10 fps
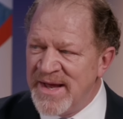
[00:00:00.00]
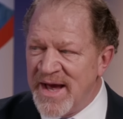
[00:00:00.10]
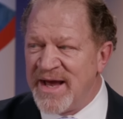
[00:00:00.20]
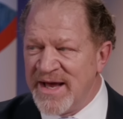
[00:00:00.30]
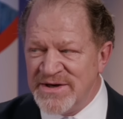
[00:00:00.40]

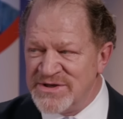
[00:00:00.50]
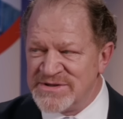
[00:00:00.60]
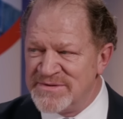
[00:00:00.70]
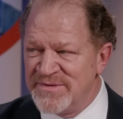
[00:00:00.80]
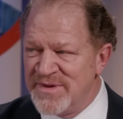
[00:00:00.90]
Again,
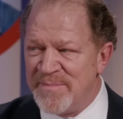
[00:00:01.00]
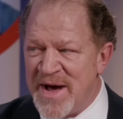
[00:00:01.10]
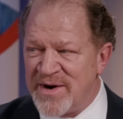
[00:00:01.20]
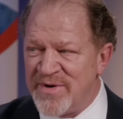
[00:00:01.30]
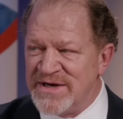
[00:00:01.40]
just the
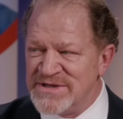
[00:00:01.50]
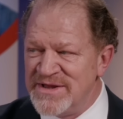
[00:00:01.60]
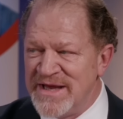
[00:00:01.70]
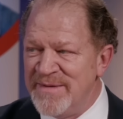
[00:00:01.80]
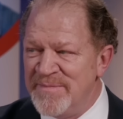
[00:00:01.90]
moderation
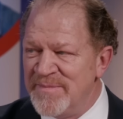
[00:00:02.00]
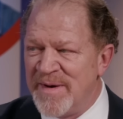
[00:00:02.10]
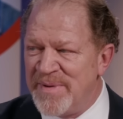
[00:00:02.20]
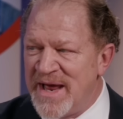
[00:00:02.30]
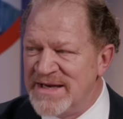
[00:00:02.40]
theme
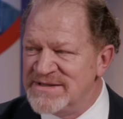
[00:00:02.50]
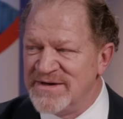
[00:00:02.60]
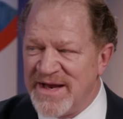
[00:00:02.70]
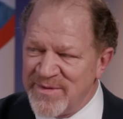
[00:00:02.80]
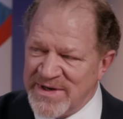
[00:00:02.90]
applies here,
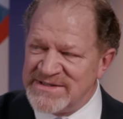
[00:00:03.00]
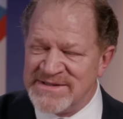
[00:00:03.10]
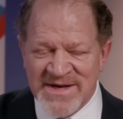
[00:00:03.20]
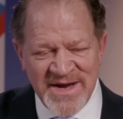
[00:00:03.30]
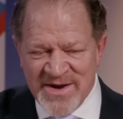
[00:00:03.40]
like when it's
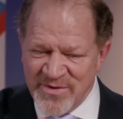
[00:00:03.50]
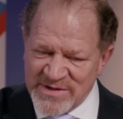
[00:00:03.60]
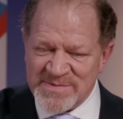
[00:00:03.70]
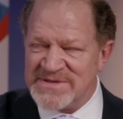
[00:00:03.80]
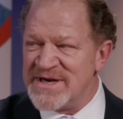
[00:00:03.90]

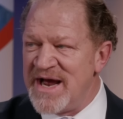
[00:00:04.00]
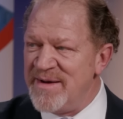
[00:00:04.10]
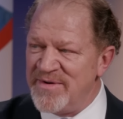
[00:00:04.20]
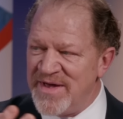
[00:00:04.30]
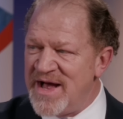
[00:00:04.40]
Christmas
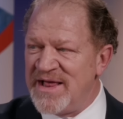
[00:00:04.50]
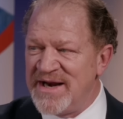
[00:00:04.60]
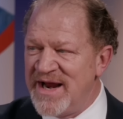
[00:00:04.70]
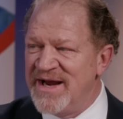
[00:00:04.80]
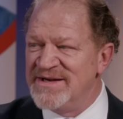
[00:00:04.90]
time or the
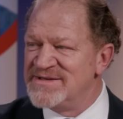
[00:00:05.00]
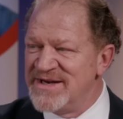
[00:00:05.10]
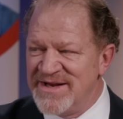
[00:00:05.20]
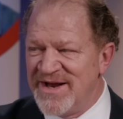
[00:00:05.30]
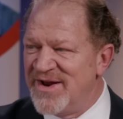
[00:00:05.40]
holidays,
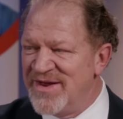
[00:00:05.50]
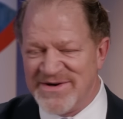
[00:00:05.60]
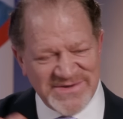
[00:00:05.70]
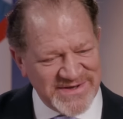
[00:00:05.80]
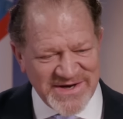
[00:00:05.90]

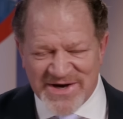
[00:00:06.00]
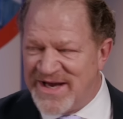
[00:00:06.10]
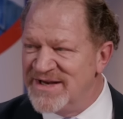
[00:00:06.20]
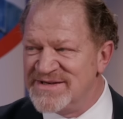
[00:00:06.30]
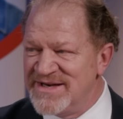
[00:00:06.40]
there's
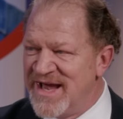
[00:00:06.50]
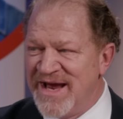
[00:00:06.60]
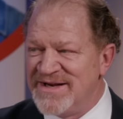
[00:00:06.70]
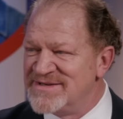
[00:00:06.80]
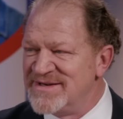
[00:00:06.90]
cookies and
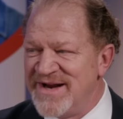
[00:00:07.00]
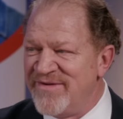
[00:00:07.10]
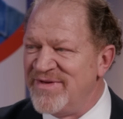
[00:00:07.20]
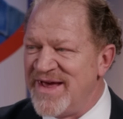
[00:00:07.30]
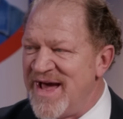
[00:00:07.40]
cakes and
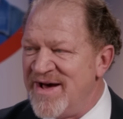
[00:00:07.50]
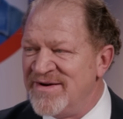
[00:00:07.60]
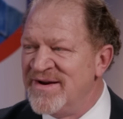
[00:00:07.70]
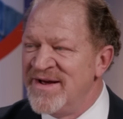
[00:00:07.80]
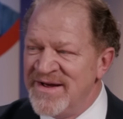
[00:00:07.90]
everything out.